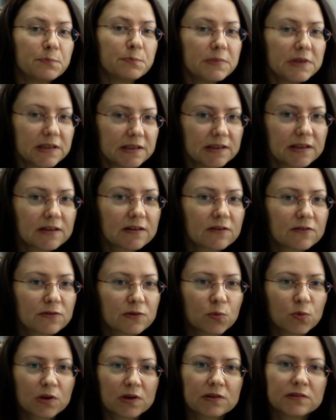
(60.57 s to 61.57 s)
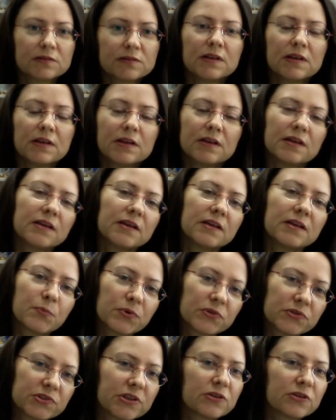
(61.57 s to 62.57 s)
the meaning of a word in
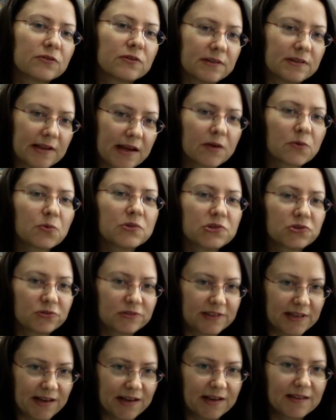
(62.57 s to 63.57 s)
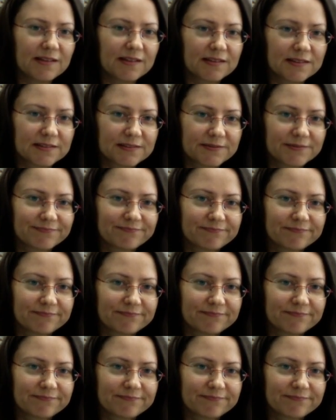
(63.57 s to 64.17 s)
a particular language or dialect.